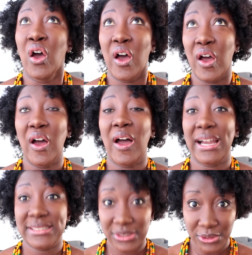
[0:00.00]

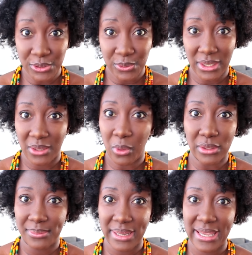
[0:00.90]
I do
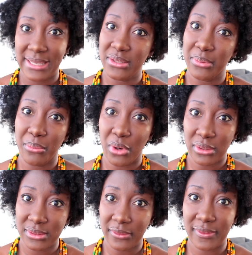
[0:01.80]
want my hair to be
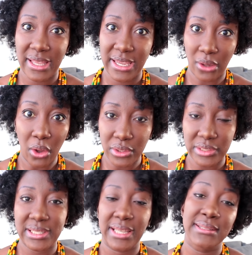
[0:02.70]
more softer and all
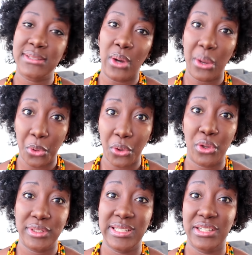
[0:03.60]
those things, so I will
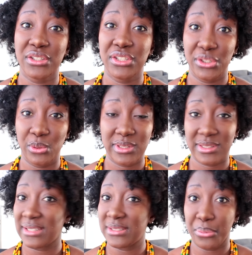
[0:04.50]
continue to use it
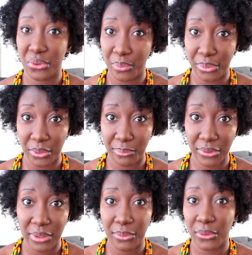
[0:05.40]
as a
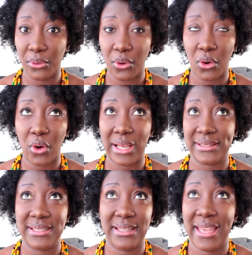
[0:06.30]
pre-poo or
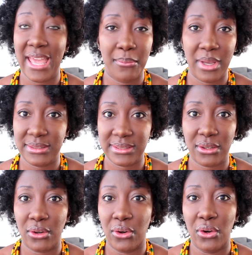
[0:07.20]
as a hair mask
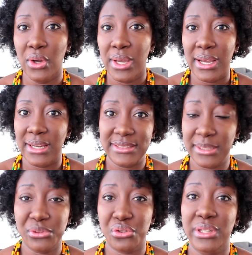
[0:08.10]
or a
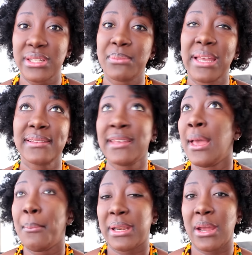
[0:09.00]
deep treatment,
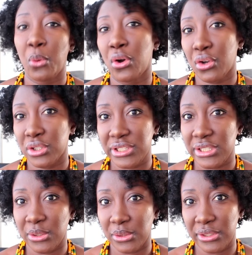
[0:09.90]
but I won't
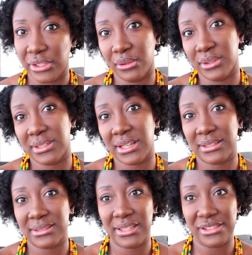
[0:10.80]
continue to use it
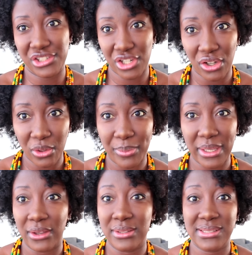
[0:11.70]
as a gel
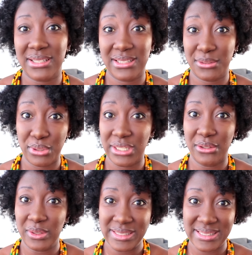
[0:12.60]
because that is really
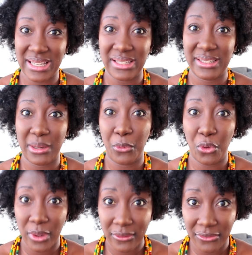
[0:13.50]
not the style that I'm
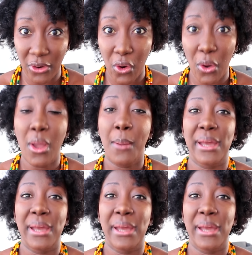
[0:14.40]
going for.